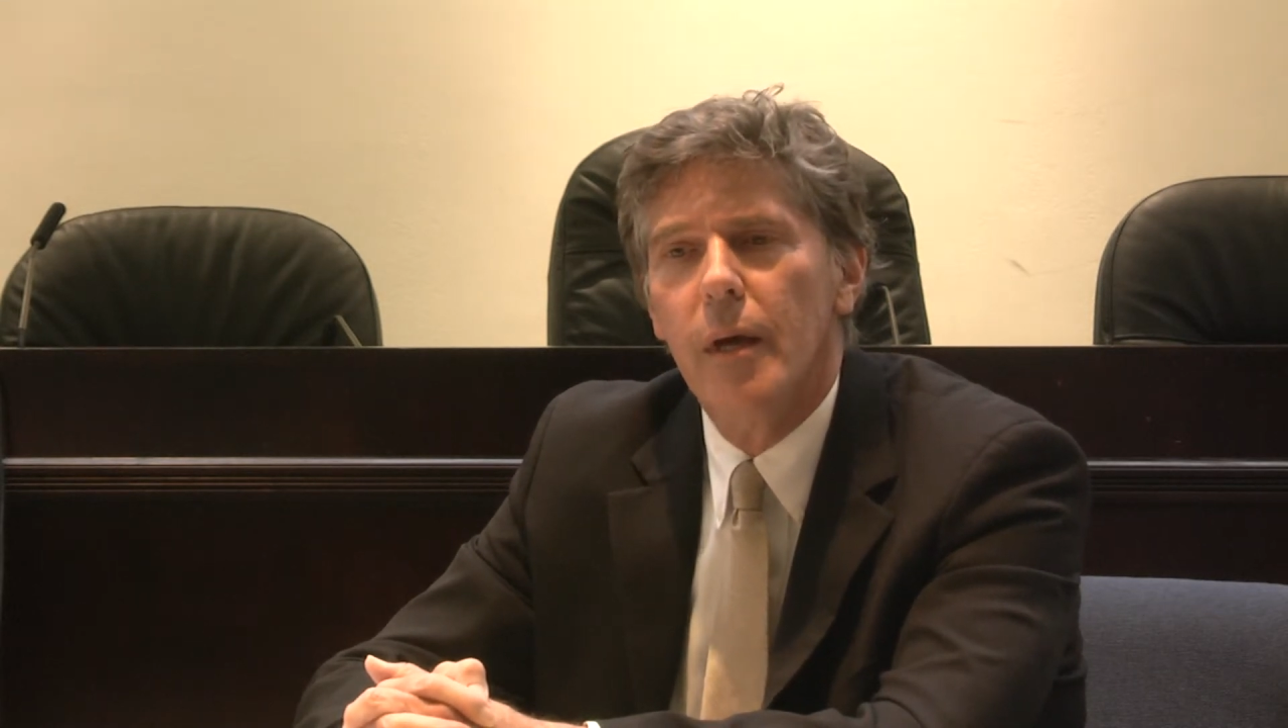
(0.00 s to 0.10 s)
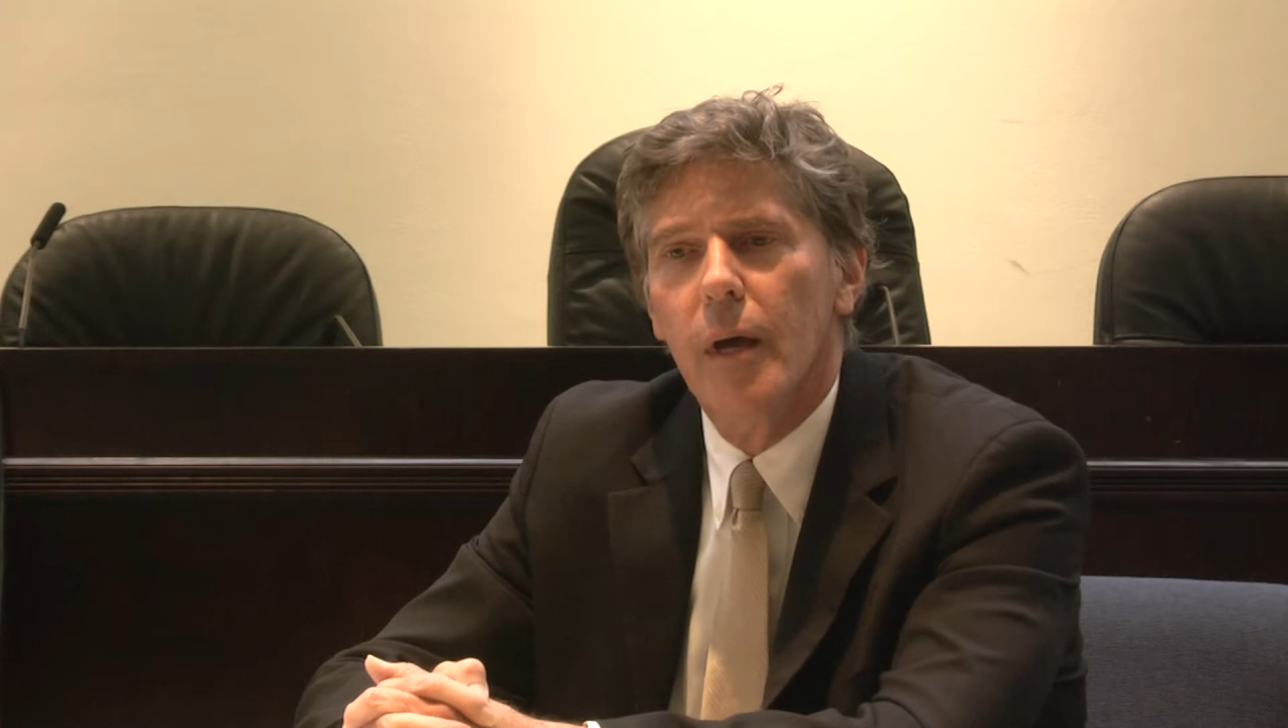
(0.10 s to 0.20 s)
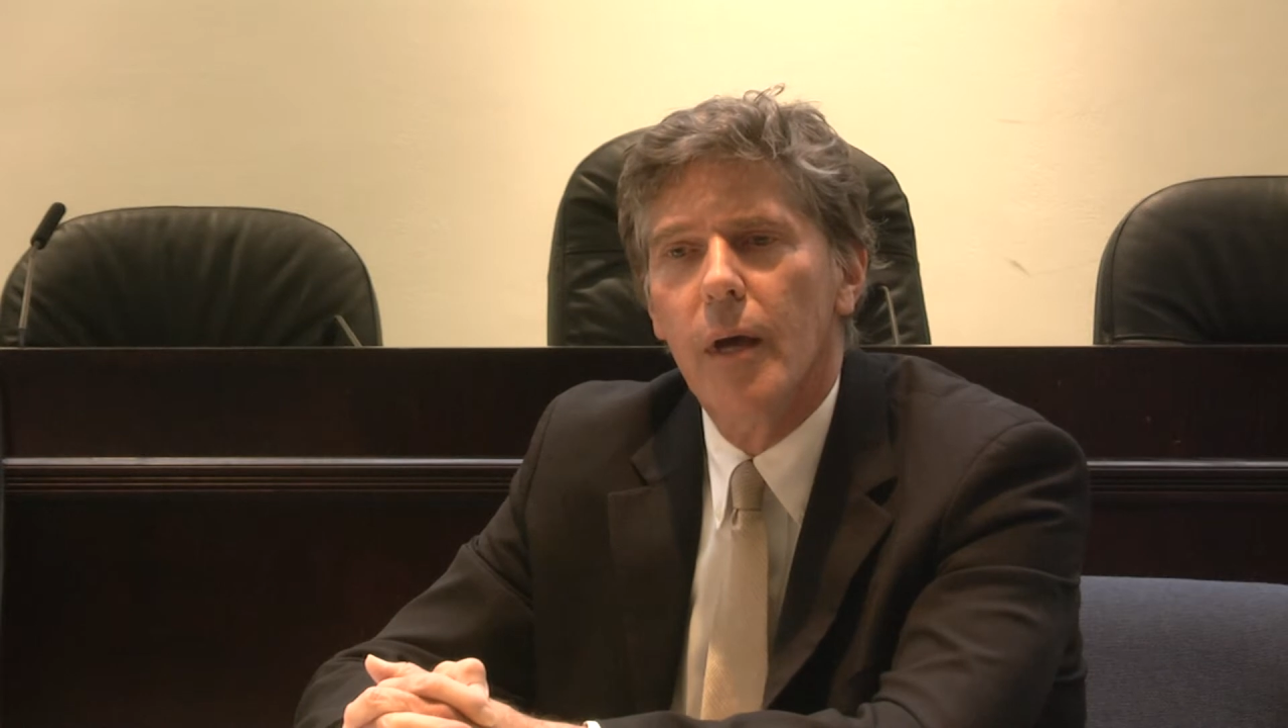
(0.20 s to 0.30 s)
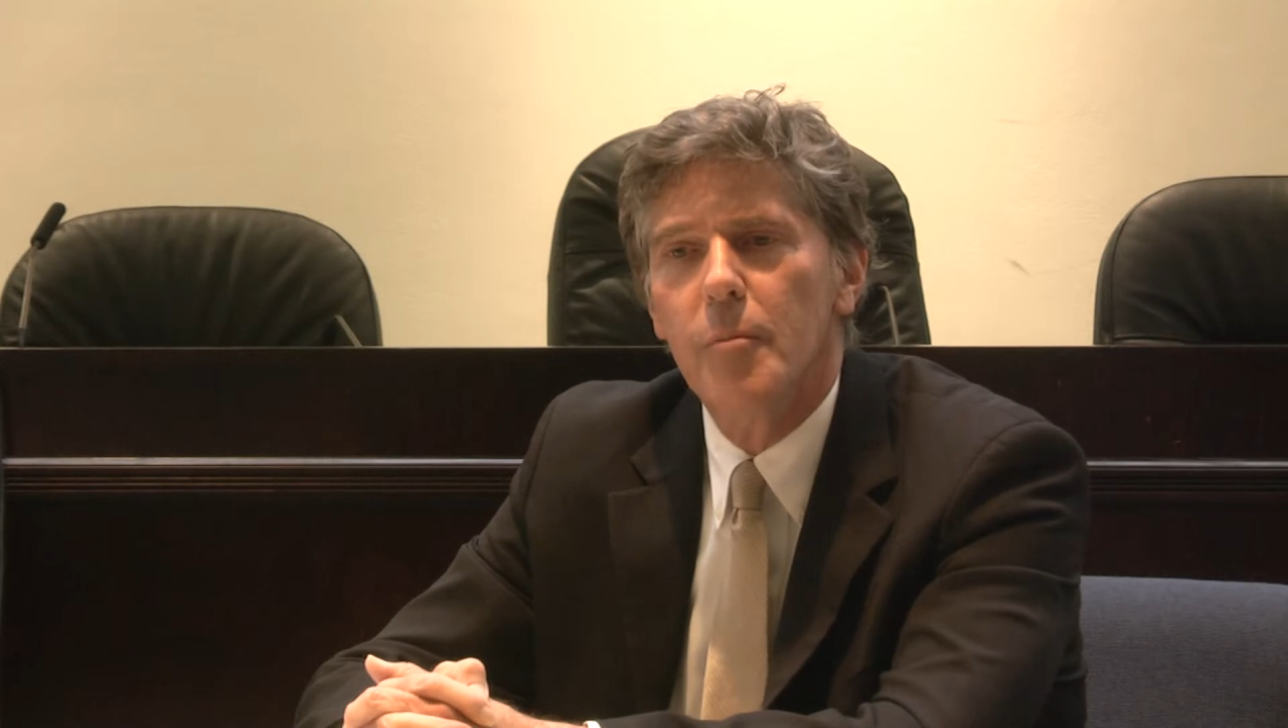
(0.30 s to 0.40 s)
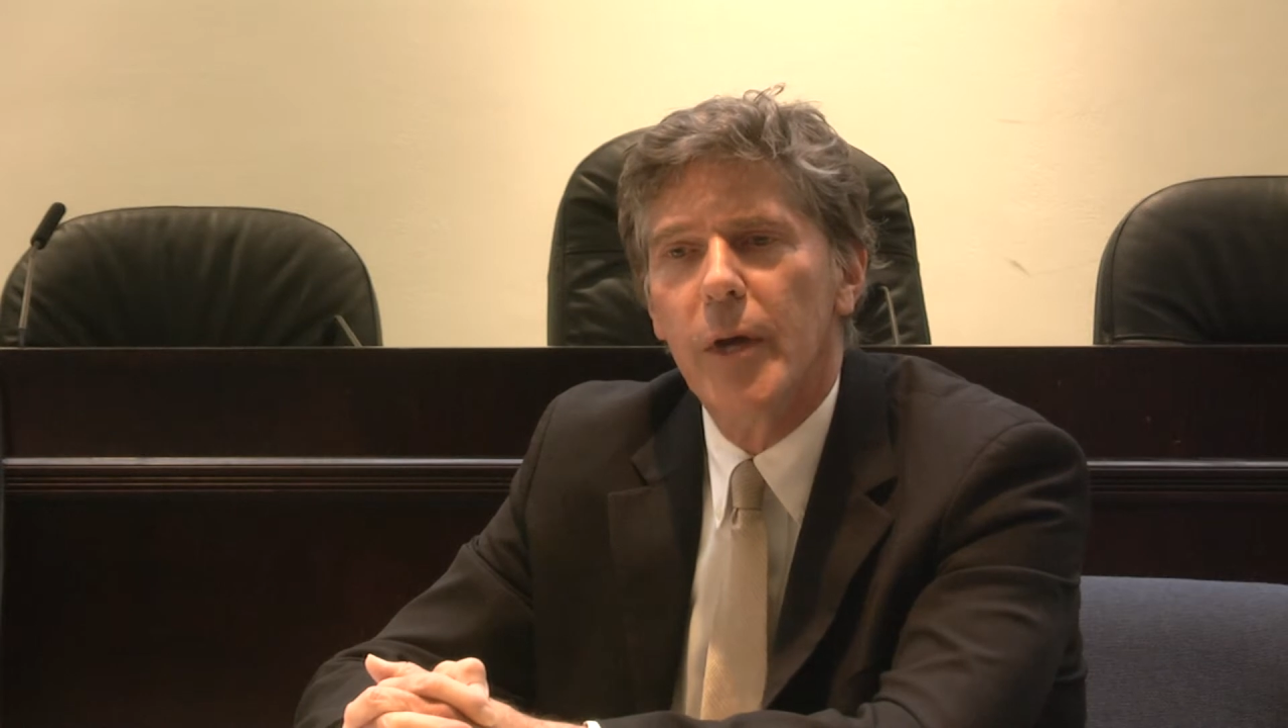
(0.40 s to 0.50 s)

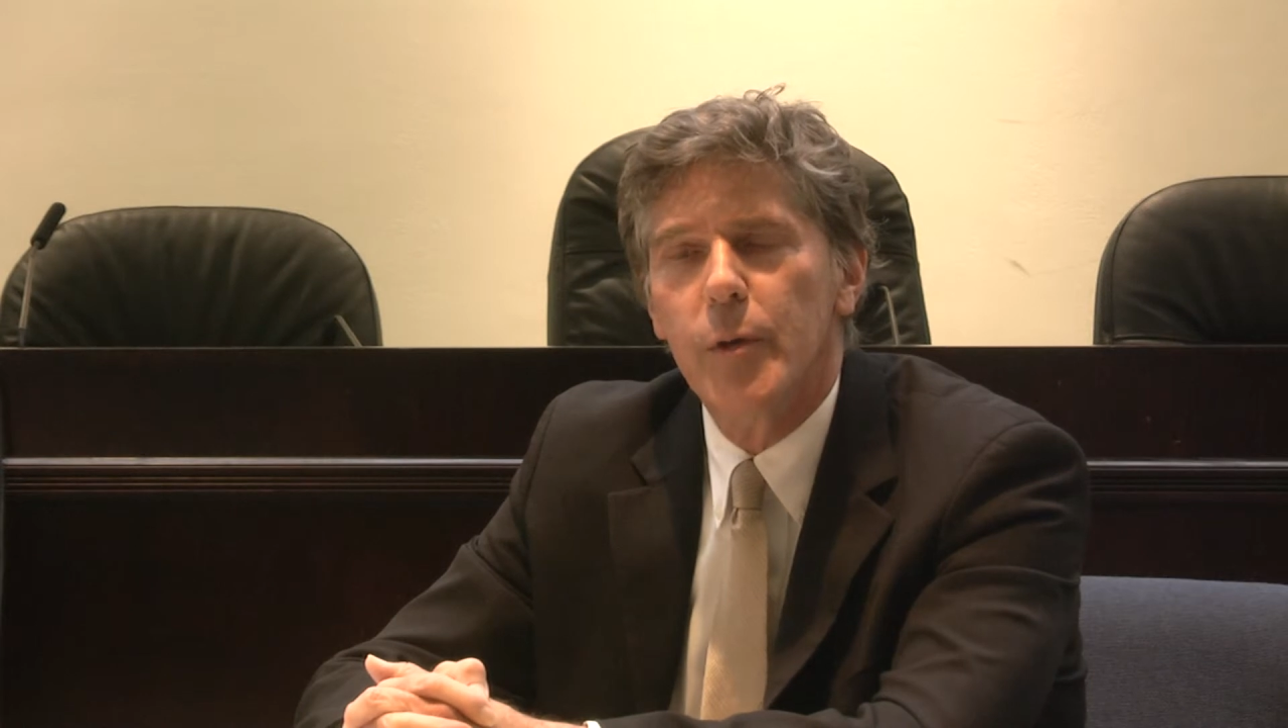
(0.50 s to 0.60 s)
My